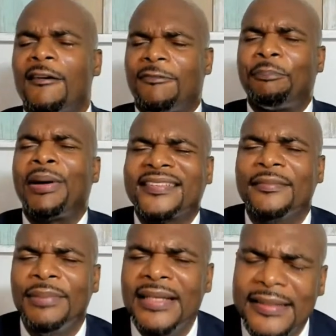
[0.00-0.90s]
of
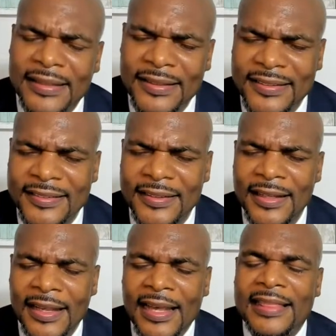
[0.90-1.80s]

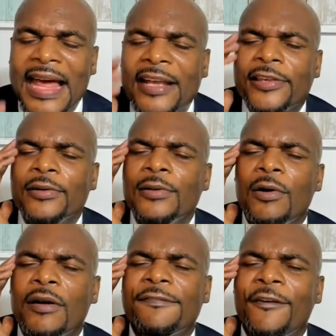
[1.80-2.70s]
possibilities. Thank you,
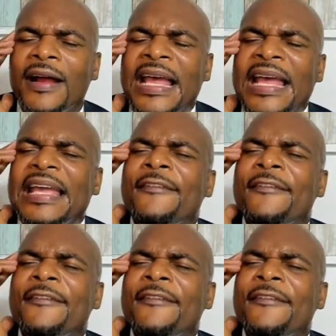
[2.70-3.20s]
Lord, for